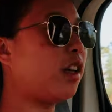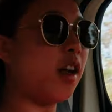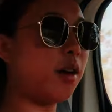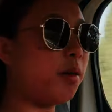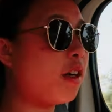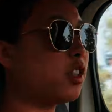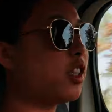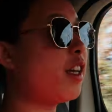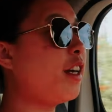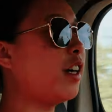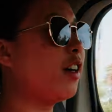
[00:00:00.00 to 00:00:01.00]
gotta wash the
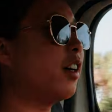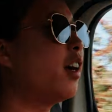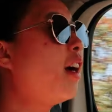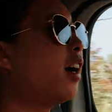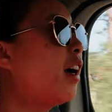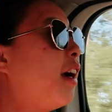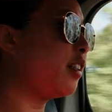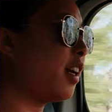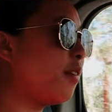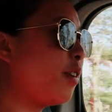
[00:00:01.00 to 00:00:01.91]
hair. Yeah,